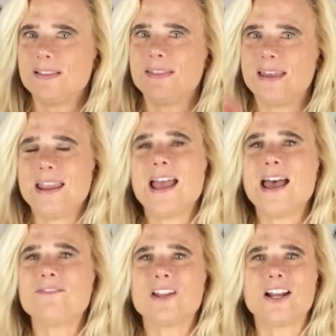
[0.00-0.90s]
they
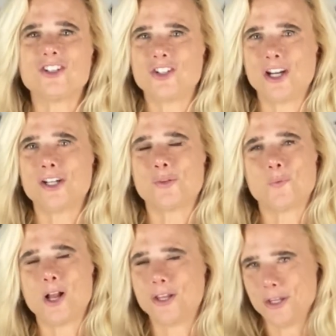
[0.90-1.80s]
have not changed
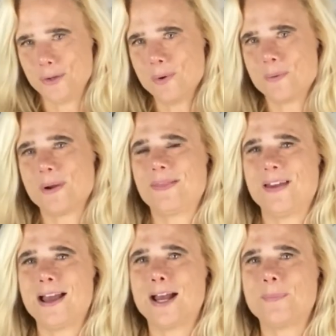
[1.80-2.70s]
while you are with
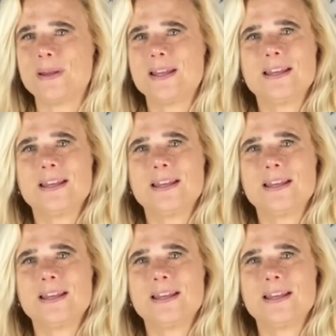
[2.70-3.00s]
them,